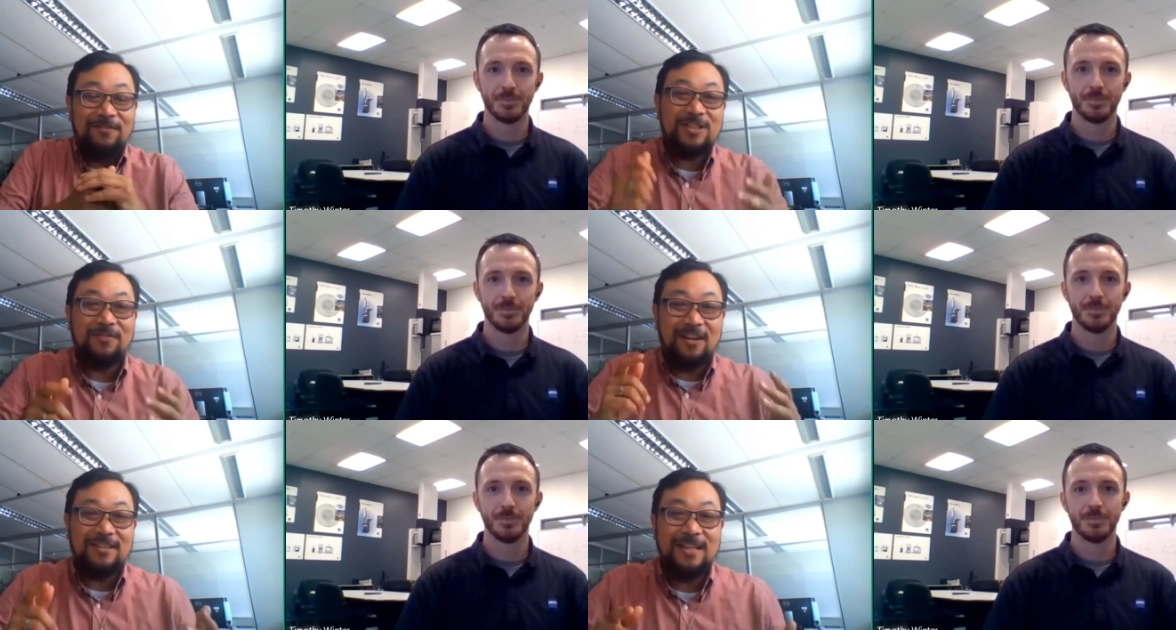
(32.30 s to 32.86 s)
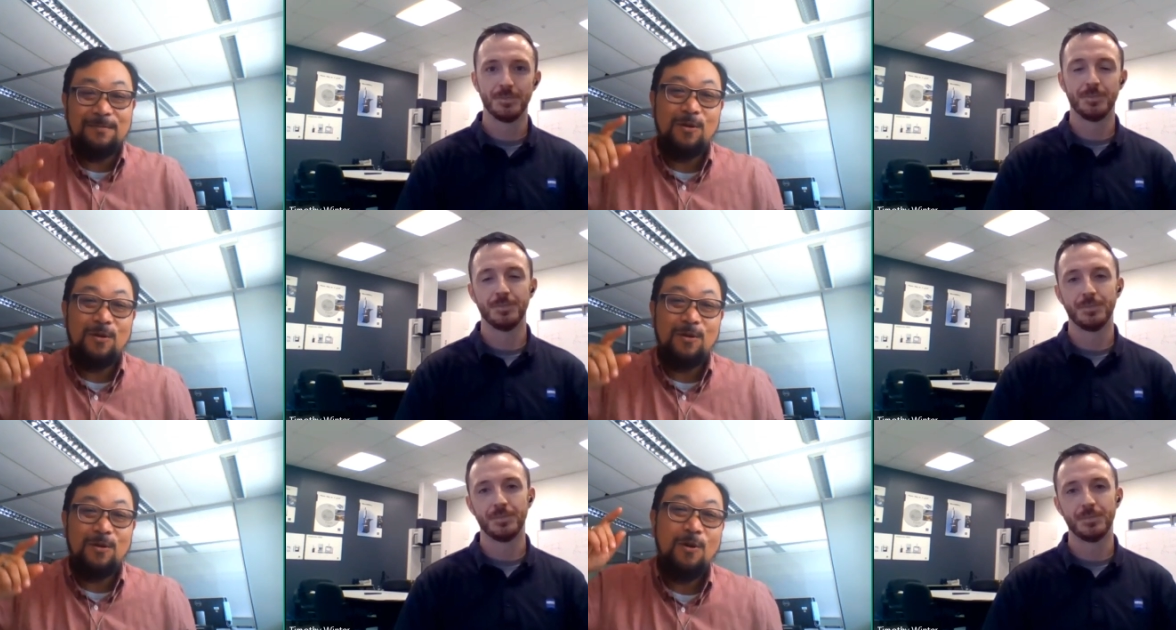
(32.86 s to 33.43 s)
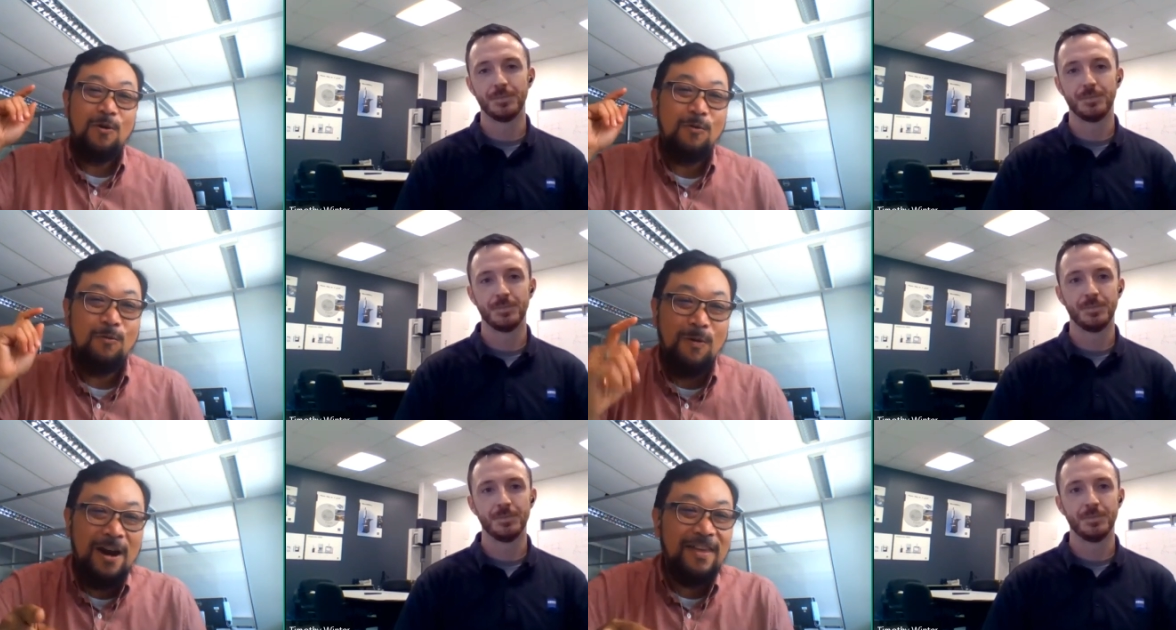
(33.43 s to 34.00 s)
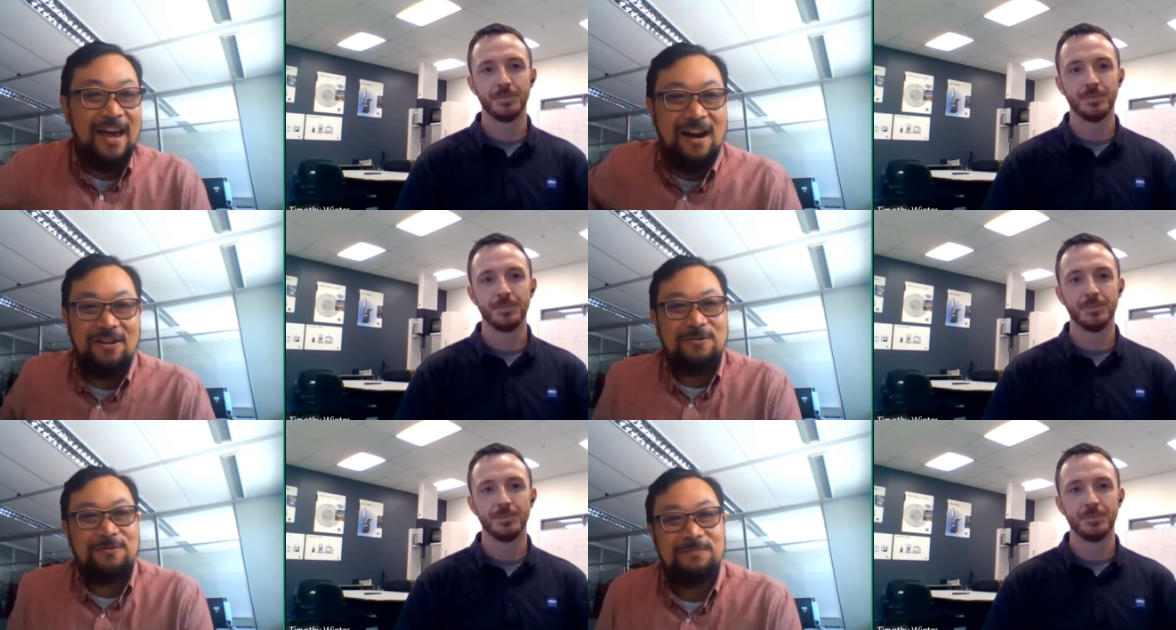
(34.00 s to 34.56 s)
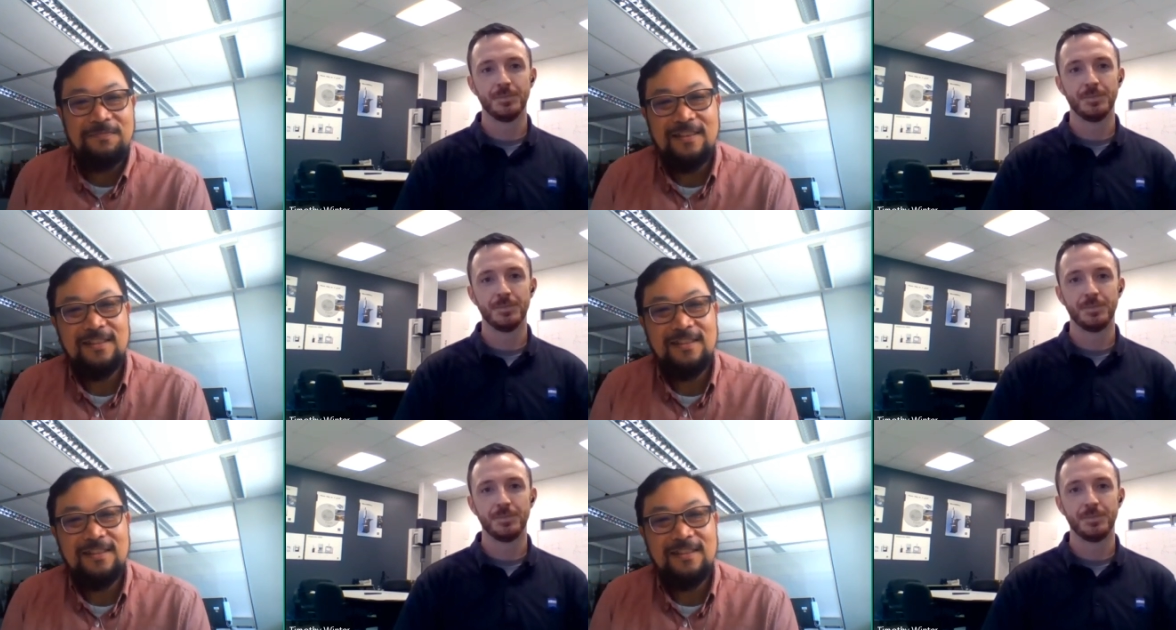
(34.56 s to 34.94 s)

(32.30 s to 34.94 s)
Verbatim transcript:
Speaker 1: first of all, Tim, where the heck are you?